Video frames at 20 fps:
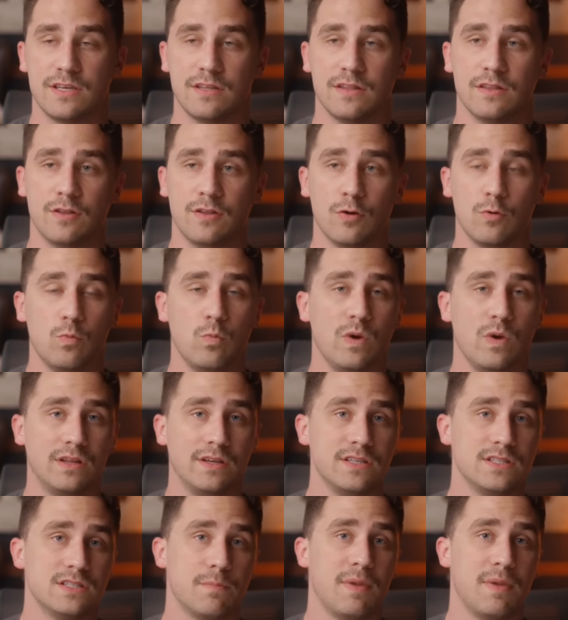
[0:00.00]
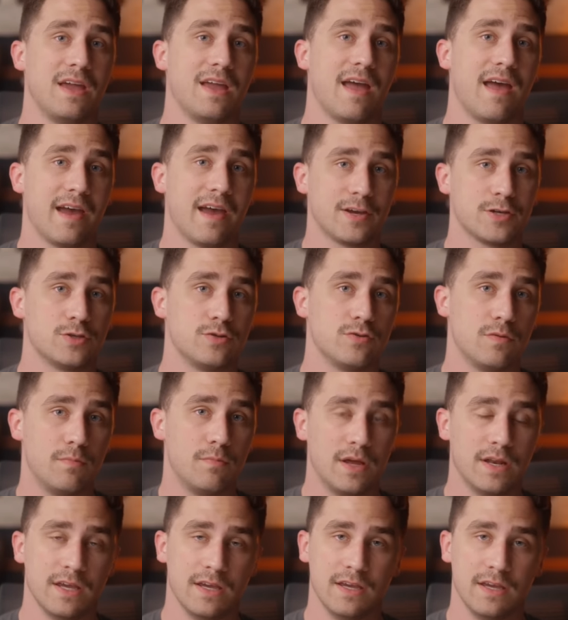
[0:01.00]
they're willing to pay extra
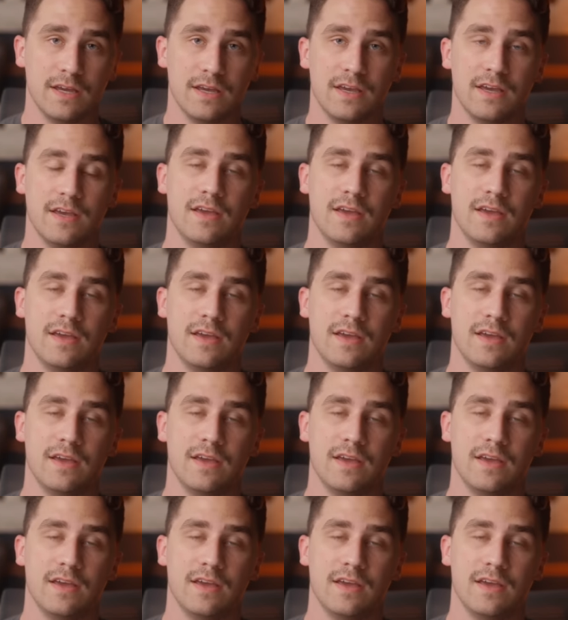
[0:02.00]
money